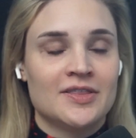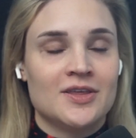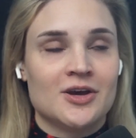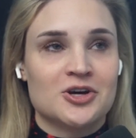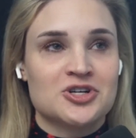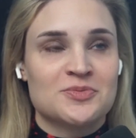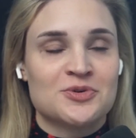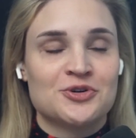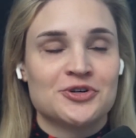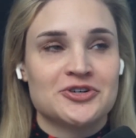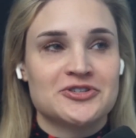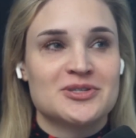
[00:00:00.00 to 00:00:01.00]
the
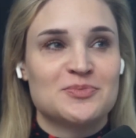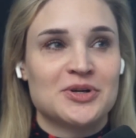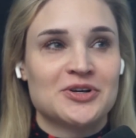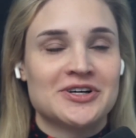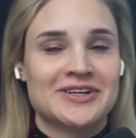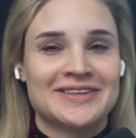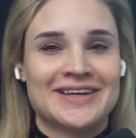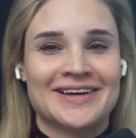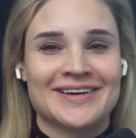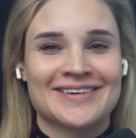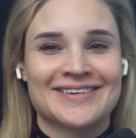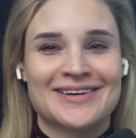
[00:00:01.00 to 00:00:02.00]
entrepreneurial spirit
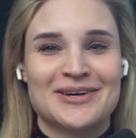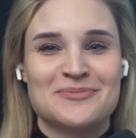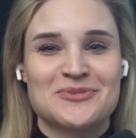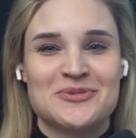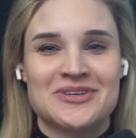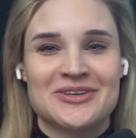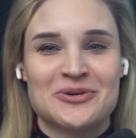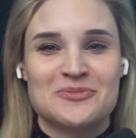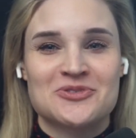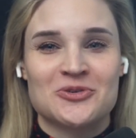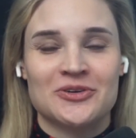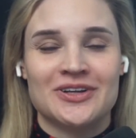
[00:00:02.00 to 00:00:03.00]
that comes with
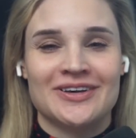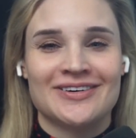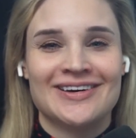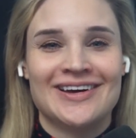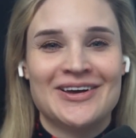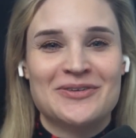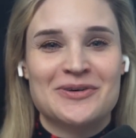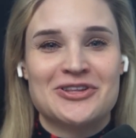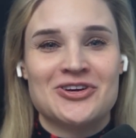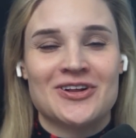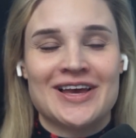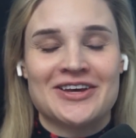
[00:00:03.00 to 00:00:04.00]
homeschooling,
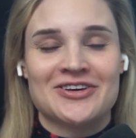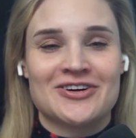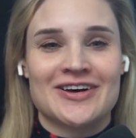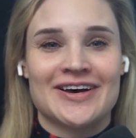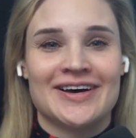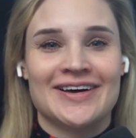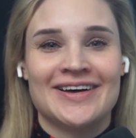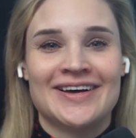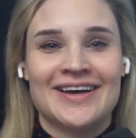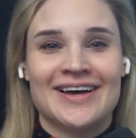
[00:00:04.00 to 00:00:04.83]
whether you like it or not,